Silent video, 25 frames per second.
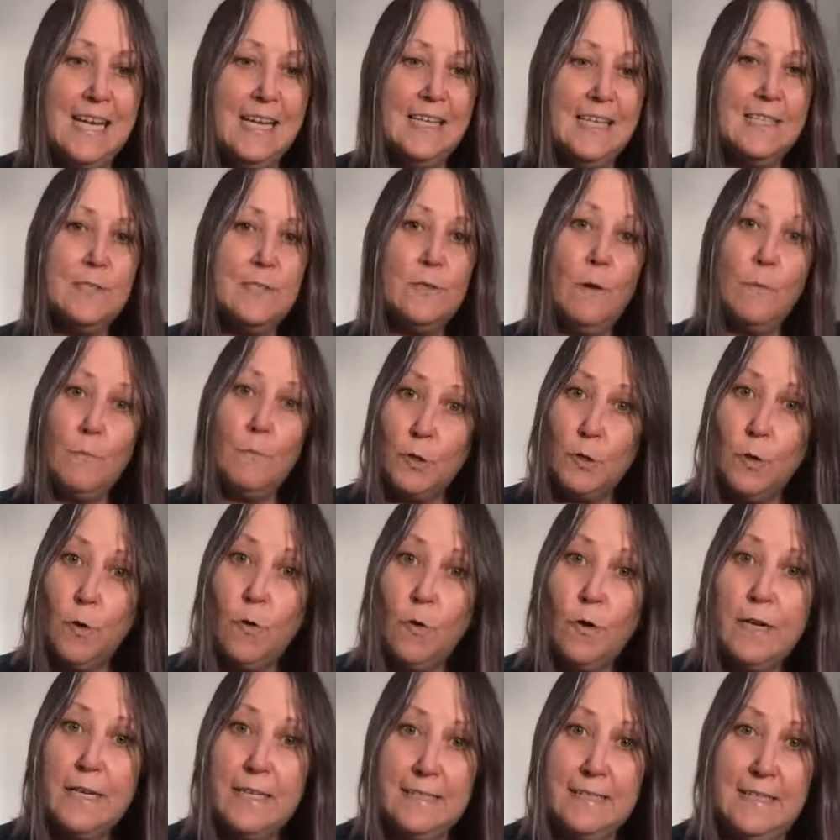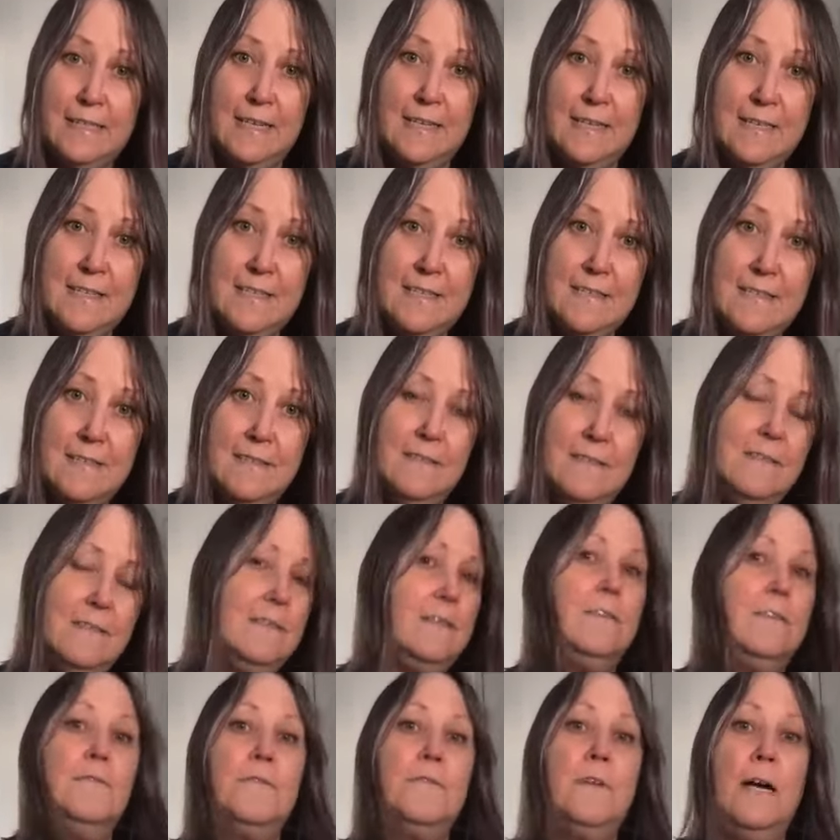So I'm recording this
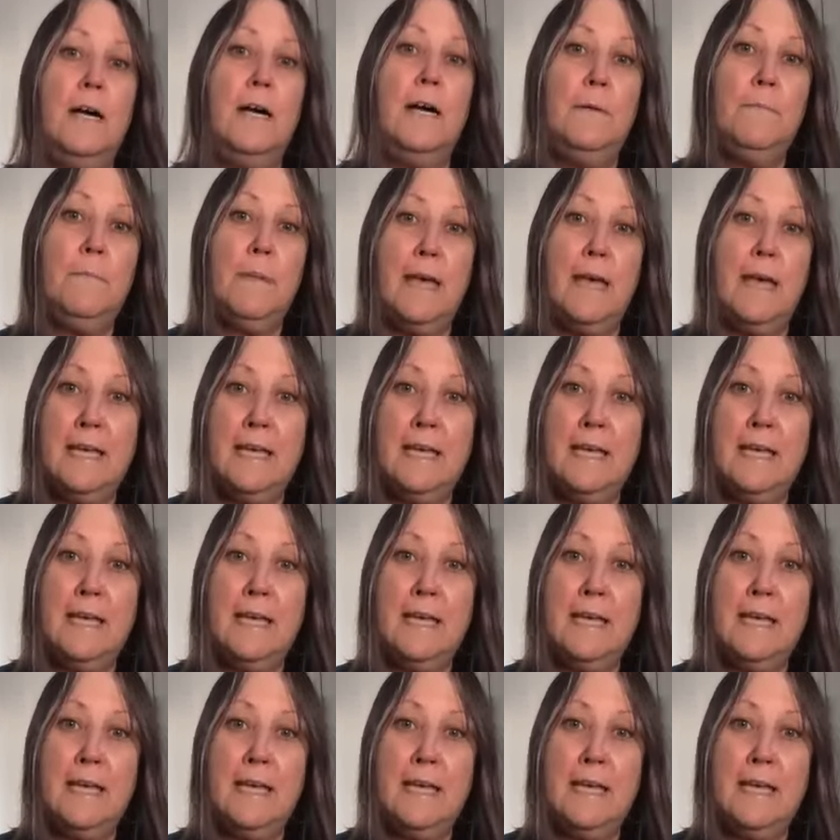from